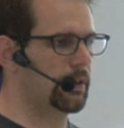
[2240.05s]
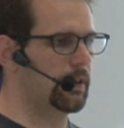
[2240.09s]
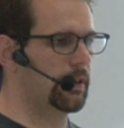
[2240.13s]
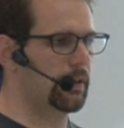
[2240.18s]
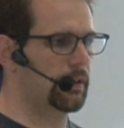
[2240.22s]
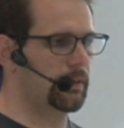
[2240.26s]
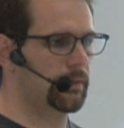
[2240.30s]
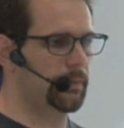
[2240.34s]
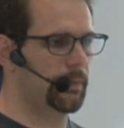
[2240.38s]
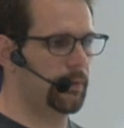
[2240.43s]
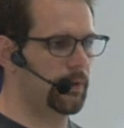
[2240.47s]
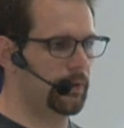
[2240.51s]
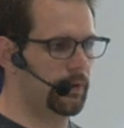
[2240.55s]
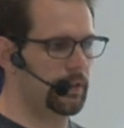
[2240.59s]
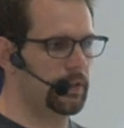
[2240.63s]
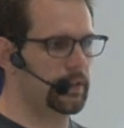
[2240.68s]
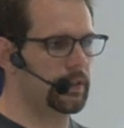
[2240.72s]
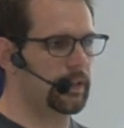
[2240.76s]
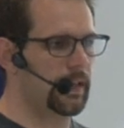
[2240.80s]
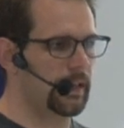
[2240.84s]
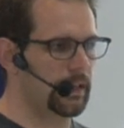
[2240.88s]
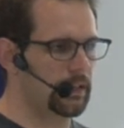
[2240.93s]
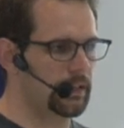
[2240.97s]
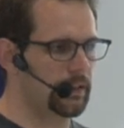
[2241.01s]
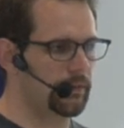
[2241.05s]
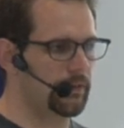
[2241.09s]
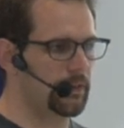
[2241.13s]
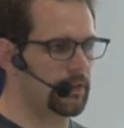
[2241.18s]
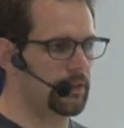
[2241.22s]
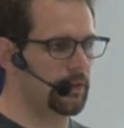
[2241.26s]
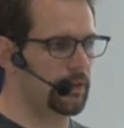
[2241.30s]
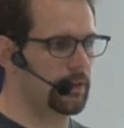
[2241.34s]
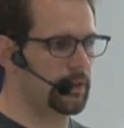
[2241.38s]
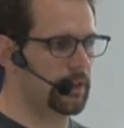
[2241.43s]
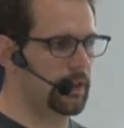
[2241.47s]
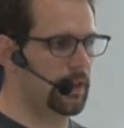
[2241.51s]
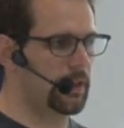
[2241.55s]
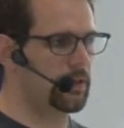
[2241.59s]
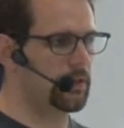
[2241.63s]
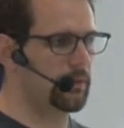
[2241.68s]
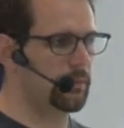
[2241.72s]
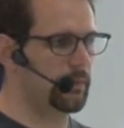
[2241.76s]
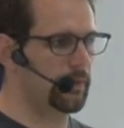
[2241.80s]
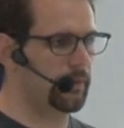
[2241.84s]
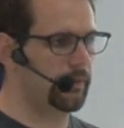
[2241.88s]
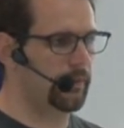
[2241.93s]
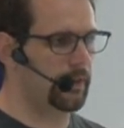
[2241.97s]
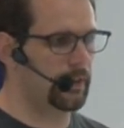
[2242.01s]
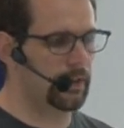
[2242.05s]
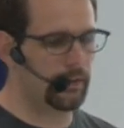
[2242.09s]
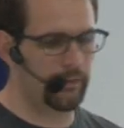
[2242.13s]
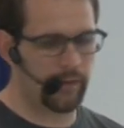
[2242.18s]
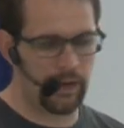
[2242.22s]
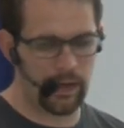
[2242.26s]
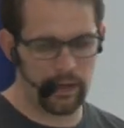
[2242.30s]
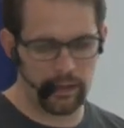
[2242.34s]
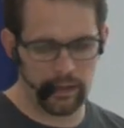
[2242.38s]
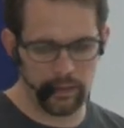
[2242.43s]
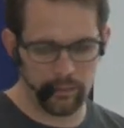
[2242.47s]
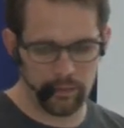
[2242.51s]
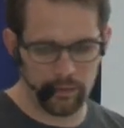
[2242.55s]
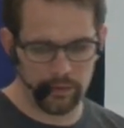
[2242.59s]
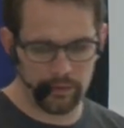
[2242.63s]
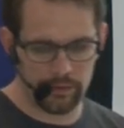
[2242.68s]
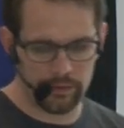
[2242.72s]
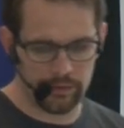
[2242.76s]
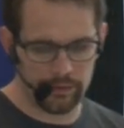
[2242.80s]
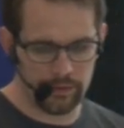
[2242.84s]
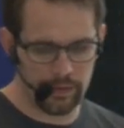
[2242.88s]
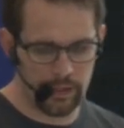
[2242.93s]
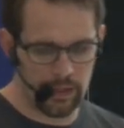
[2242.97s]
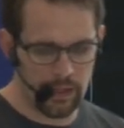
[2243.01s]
a spurious negative association between the variables.